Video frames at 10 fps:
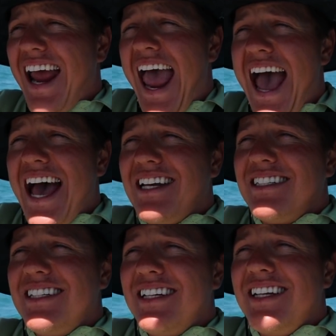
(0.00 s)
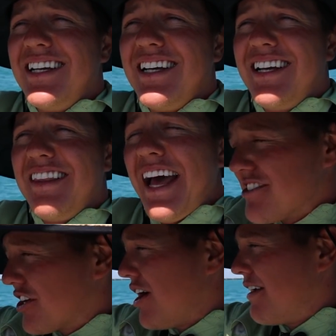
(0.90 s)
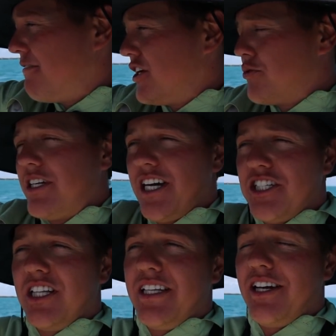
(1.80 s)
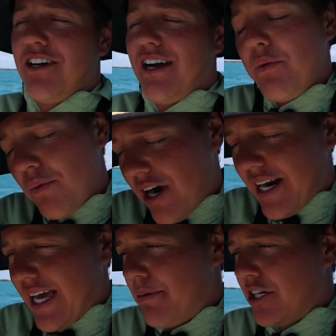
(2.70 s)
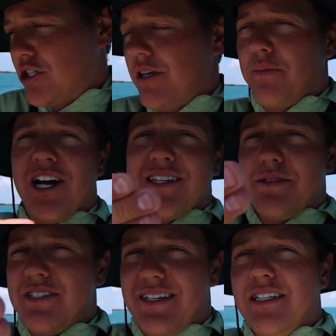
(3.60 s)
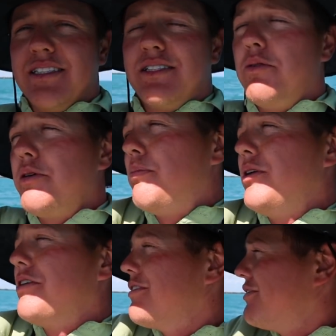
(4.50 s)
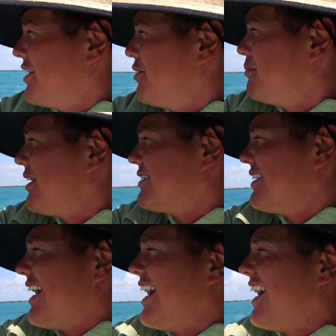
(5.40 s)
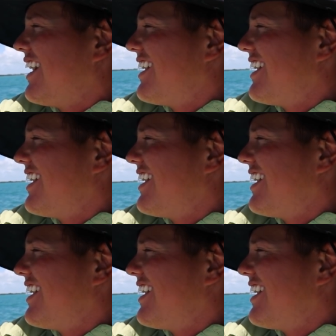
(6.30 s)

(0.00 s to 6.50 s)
And that's a caught fish. We touched the leader. We wanted to get a picture with it. We got some stills that we'll be able to upload to the video, but uh,